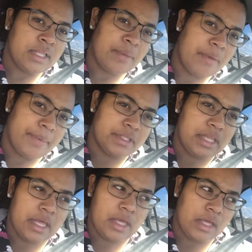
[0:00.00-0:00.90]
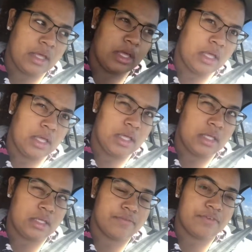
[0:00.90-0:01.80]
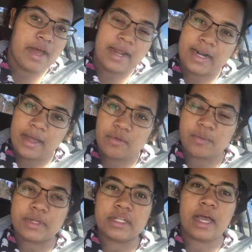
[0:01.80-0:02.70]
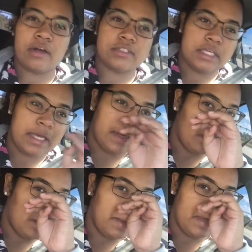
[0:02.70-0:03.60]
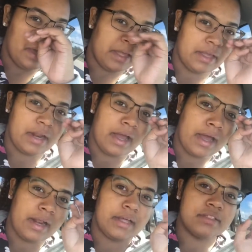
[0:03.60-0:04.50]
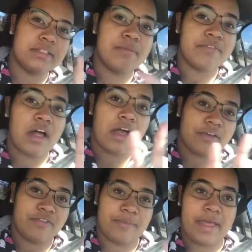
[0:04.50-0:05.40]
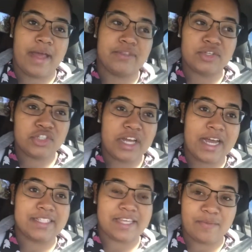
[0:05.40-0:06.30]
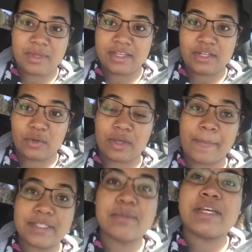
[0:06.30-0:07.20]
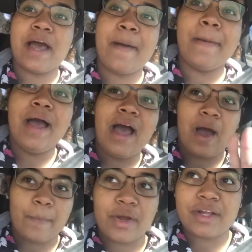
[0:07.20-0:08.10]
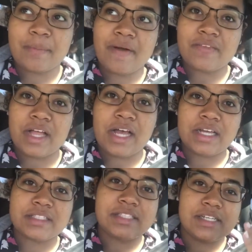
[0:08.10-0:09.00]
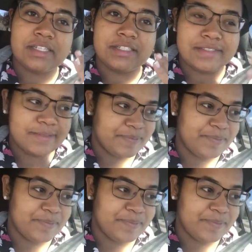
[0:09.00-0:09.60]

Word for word: like my birthday Friday night. We went out to eat. And I got a, some vlogging from that. I told you guys, give me, you know, give me some time. I'm working on my vlogs, cause